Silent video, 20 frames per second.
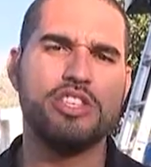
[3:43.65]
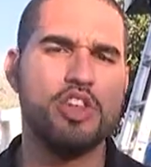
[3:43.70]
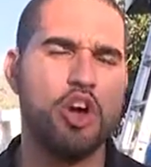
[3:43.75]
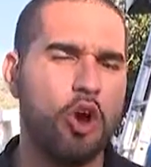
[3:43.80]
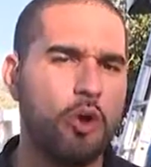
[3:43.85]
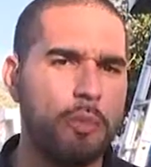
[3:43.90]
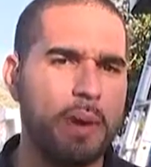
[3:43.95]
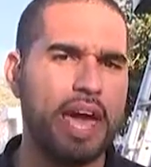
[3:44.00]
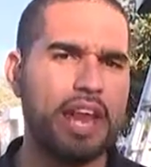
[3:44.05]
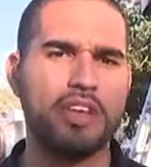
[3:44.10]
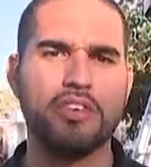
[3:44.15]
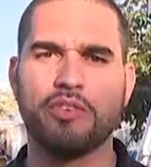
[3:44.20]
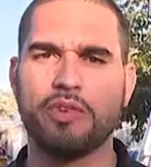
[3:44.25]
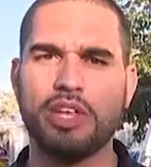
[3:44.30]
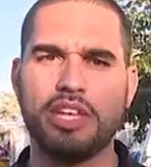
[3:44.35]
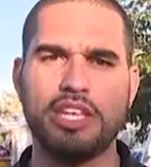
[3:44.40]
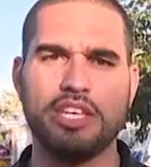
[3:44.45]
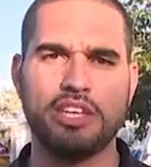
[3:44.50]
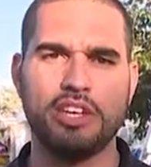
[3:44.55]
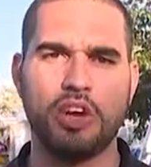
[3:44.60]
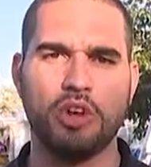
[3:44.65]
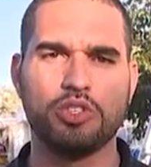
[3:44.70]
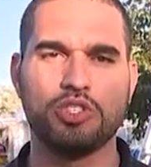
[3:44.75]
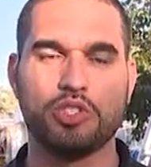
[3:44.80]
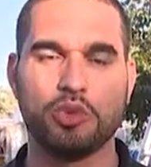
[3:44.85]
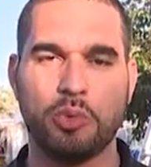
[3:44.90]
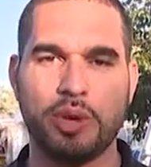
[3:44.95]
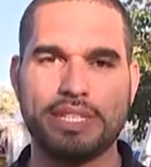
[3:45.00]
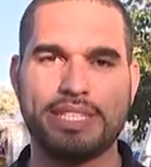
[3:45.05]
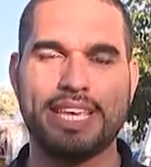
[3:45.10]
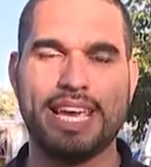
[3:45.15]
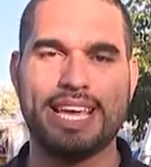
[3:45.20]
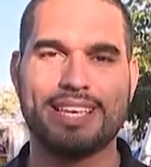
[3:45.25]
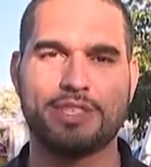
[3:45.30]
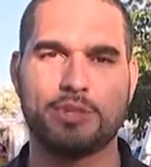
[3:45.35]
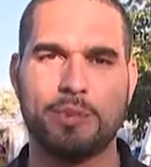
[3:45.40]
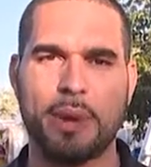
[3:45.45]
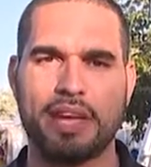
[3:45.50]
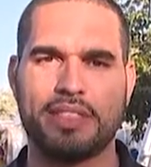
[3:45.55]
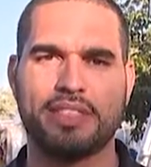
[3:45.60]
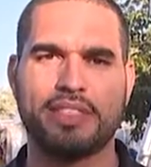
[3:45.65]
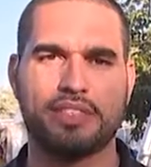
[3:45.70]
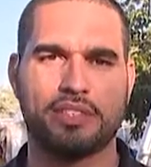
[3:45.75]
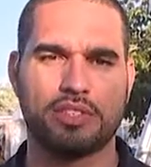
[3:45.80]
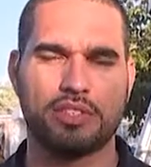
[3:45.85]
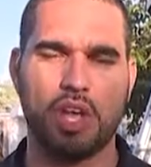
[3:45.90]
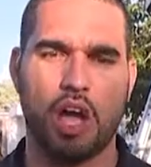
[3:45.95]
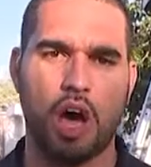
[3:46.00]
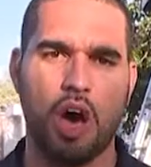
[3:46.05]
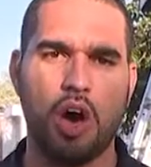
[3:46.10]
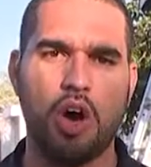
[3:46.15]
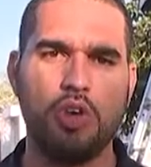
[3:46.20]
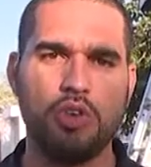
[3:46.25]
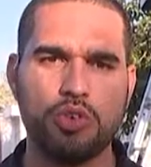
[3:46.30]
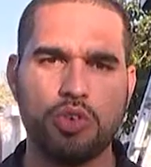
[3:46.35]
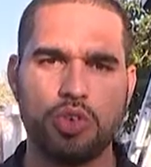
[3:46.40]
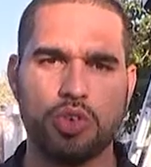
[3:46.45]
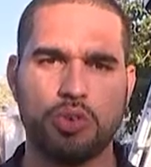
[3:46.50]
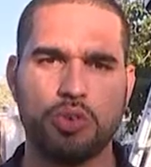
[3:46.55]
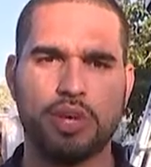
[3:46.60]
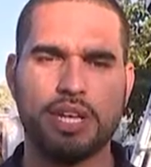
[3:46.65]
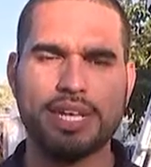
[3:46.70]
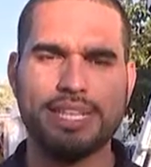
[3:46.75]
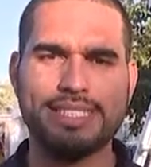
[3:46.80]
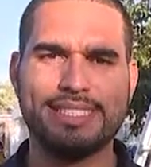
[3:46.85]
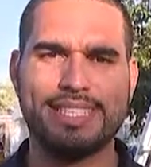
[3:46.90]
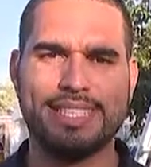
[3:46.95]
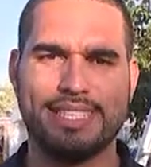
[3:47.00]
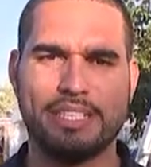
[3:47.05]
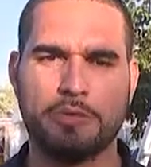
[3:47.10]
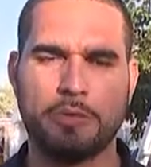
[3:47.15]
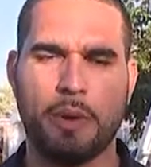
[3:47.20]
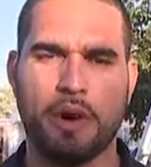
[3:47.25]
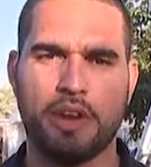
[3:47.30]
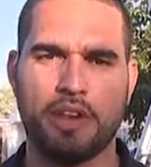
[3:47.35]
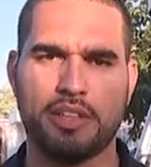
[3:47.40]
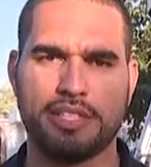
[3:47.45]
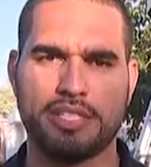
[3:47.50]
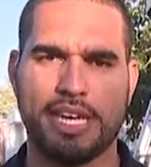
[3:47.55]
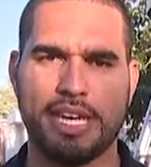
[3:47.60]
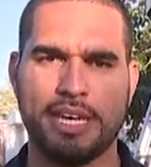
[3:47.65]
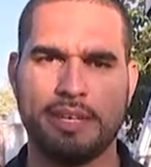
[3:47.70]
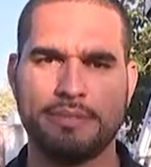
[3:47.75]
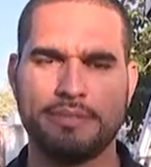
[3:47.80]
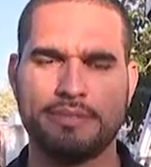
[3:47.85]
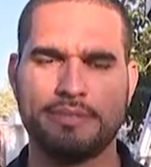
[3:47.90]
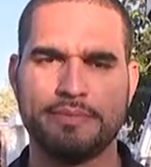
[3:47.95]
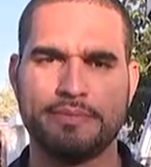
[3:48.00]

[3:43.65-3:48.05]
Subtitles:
Nobody really knows what to expect. This is all new to this part of the town.